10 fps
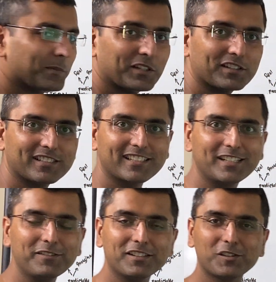because it
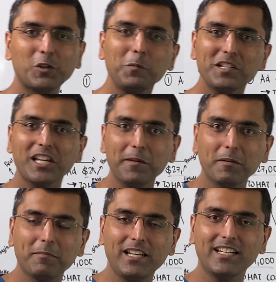gives us so much
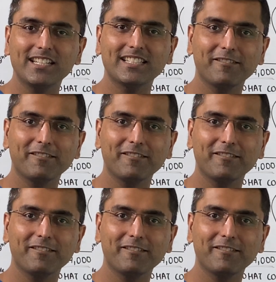capabilities.